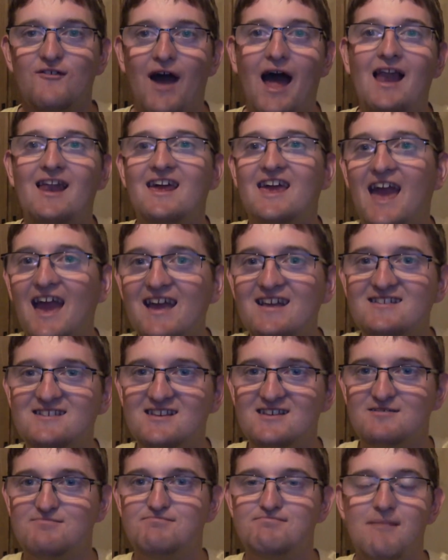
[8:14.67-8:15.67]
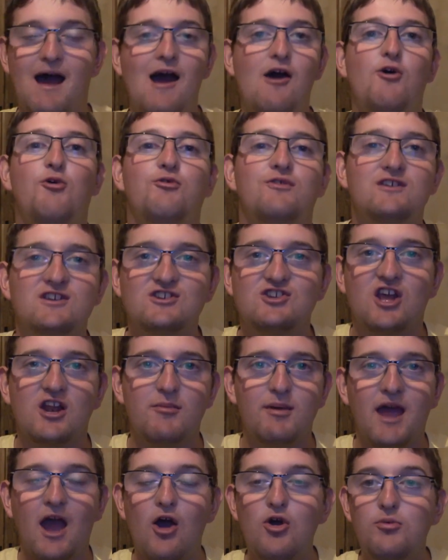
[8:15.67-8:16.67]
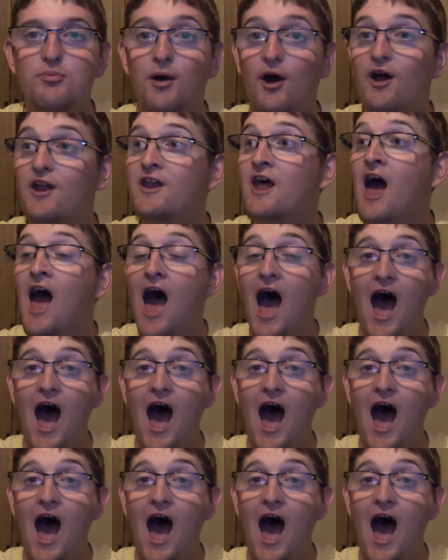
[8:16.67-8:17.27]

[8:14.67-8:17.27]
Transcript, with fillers: of alligator's mouth, which is going to be open,